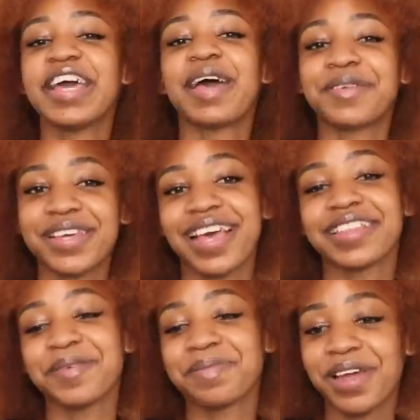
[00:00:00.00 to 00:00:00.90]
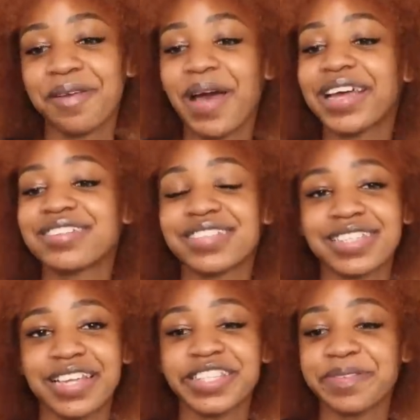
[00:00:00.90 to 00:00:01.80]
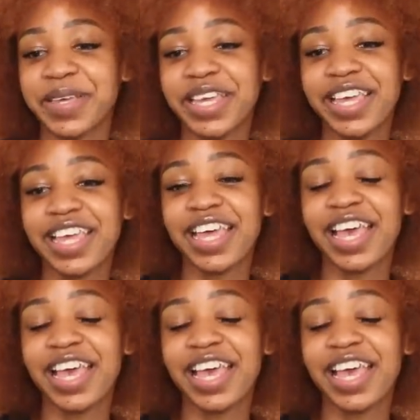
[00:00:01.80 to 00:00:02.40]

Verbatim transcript: I'm looking at the P R package they sent me,